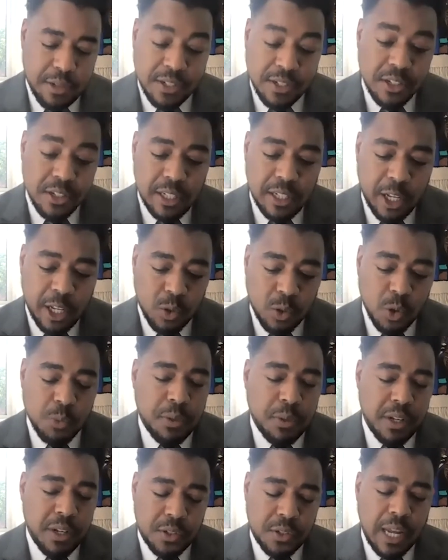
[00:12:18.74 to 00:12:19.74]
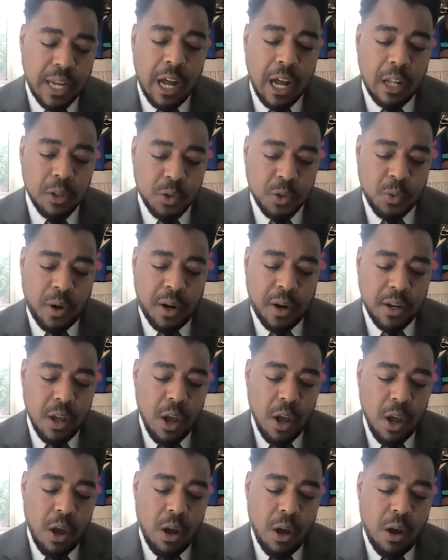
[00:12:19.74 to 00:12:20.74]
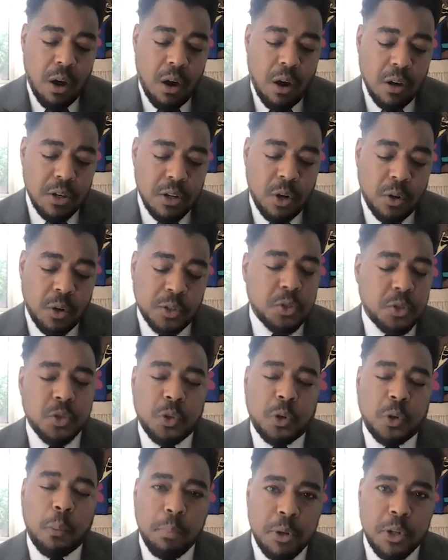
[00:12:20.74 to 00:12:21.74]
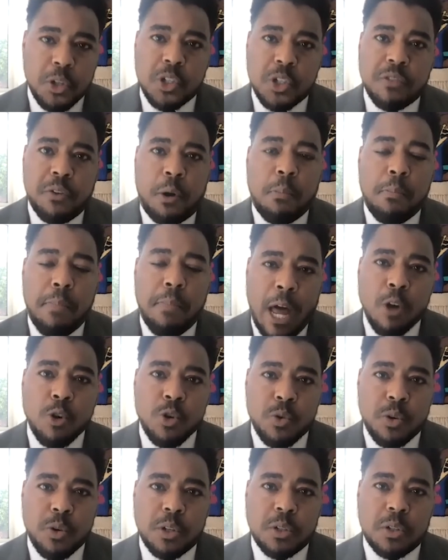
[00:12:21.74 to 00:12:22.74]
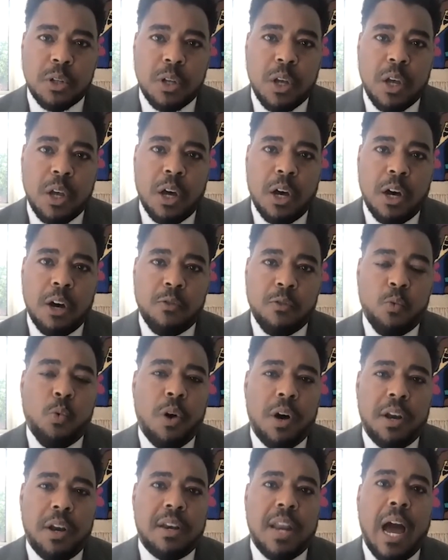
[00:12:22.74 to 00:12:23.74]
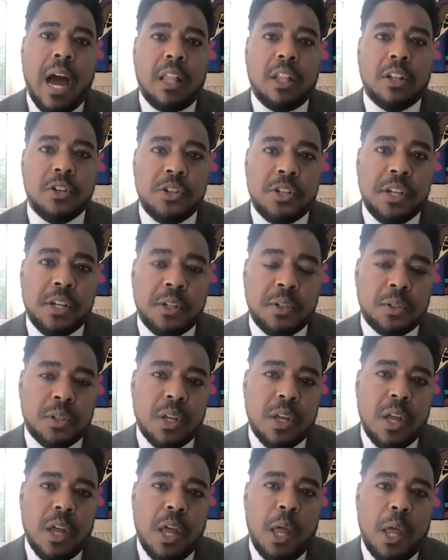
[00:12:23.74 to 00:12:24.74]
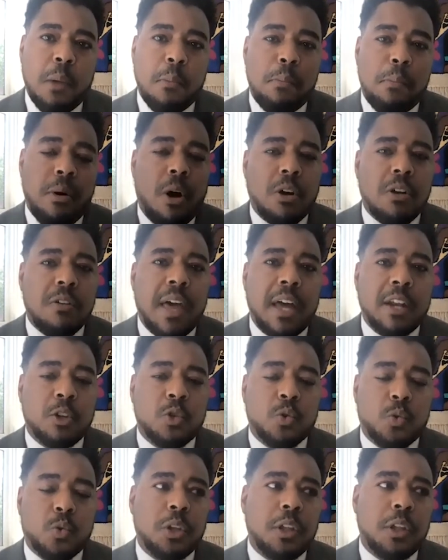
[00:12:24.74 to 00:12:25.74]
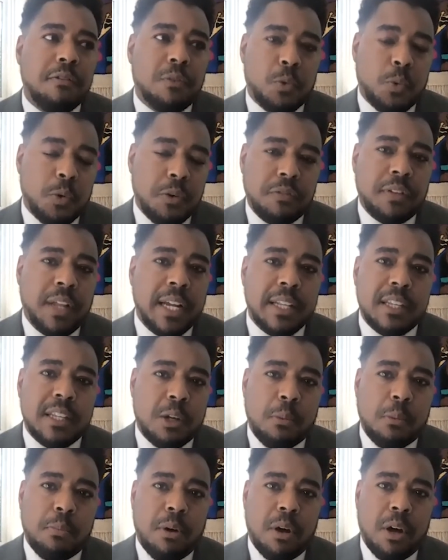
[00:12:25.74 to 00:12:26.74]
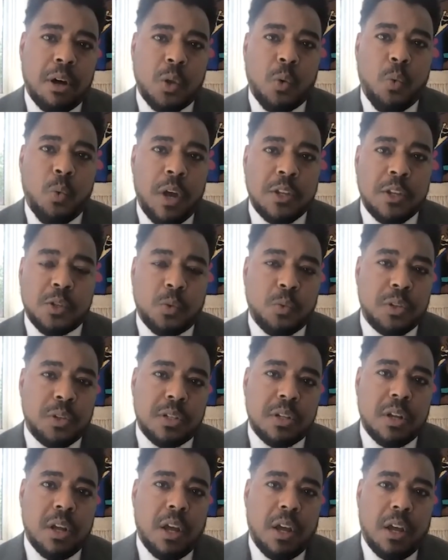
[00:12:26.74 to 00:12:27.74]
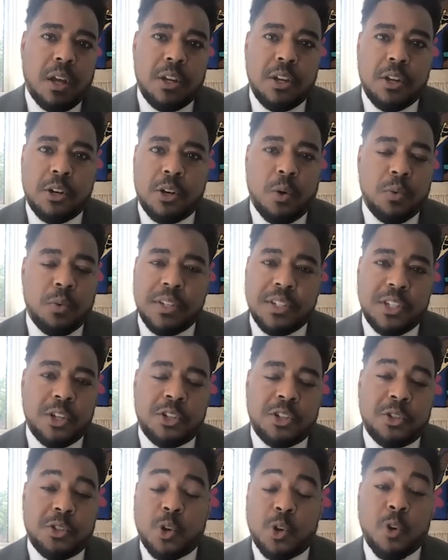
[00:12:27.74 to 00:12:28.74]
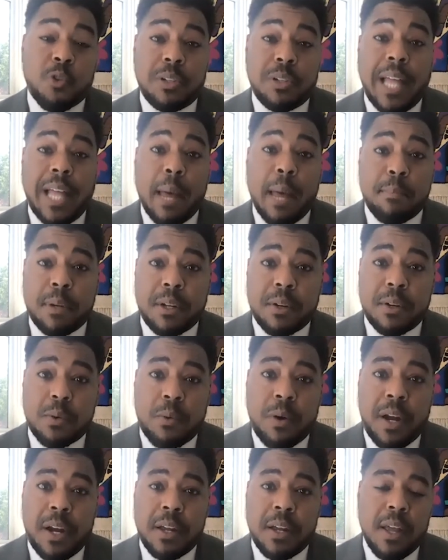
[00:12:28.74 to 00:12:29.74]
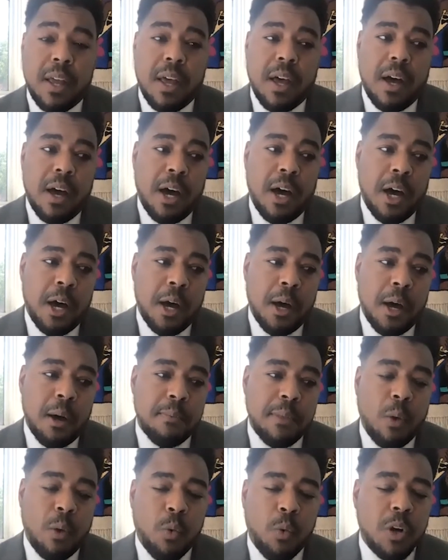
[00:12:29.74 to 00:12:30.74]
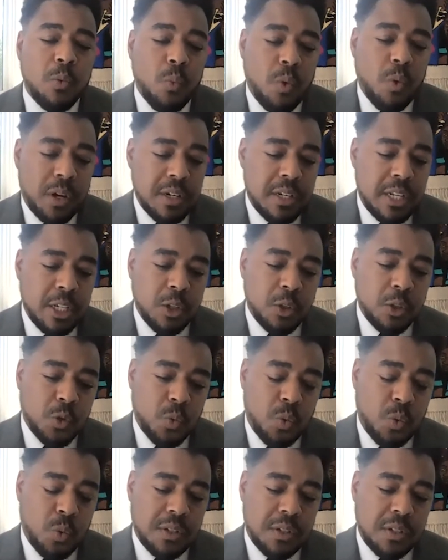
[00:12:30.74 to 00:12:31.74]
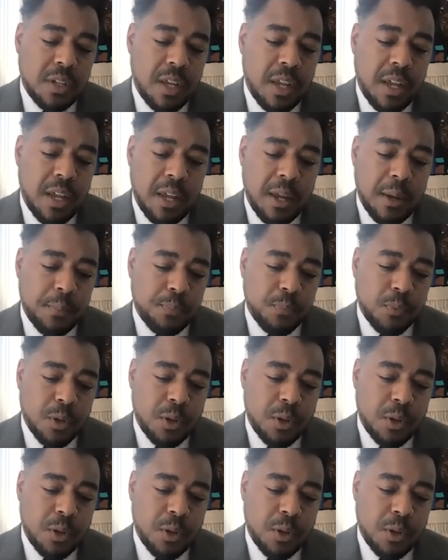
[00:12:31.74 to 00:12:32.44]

intellectuals, but as scholars, right, is to sort of push the very boundaries of what knowledge is. And part of that is really for reflecting upon the ways in which, these issues are overlapping, right? That when one deals with, say,